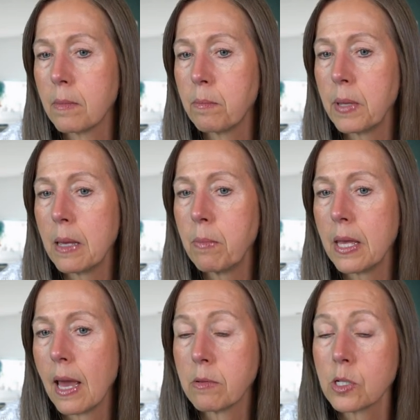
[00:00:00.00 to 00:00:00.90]

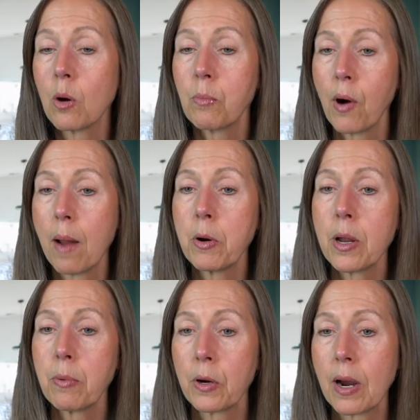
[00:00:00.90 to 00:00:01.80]
PPM, so primary
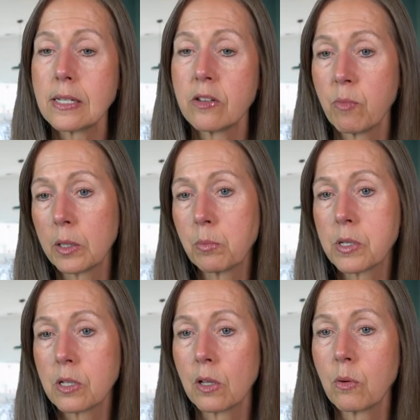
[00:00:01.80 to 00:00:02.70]
progressive multiple
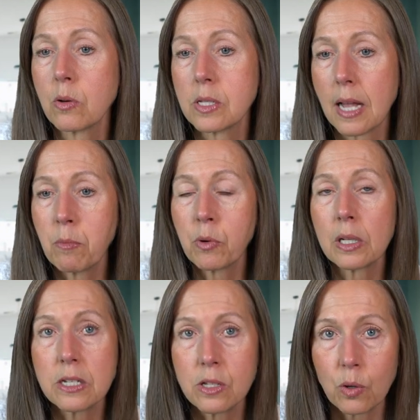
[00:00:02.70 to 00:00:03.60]
sclerosis. I'm
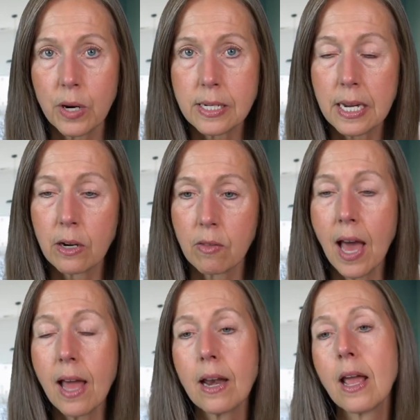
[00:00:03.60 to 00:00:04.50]
really sorry to hear
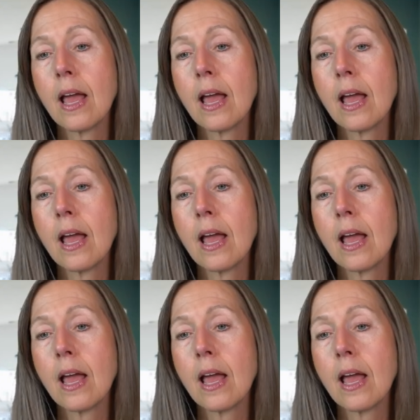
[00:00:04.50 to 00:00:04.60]
that.